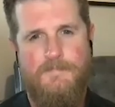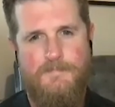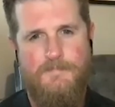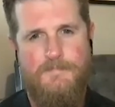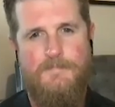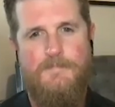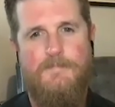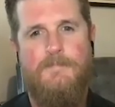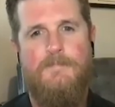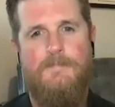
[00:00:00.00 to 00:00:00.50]

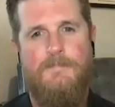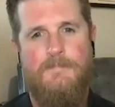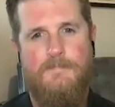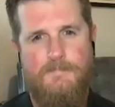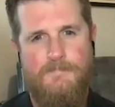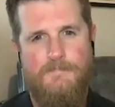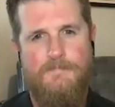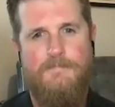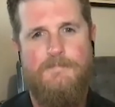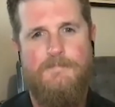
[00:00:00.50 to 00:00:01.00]

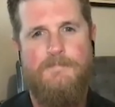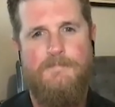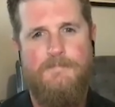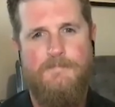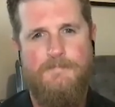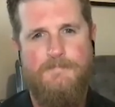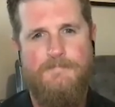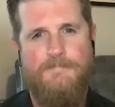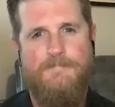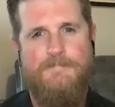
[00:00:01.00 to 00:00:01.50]

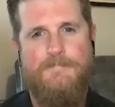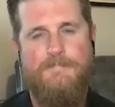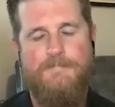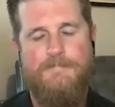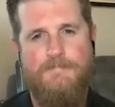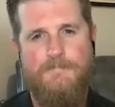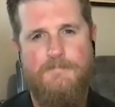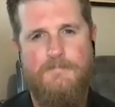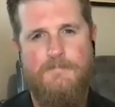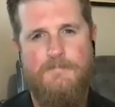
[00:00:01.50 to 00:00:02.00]

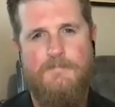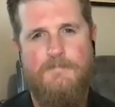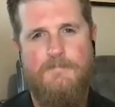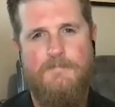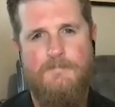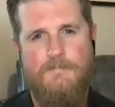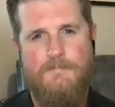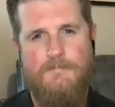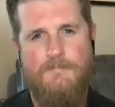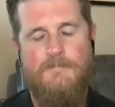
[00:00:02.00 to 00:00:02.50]

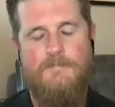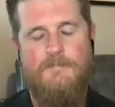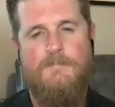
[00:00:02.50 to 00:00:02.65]
This person isn't speaking.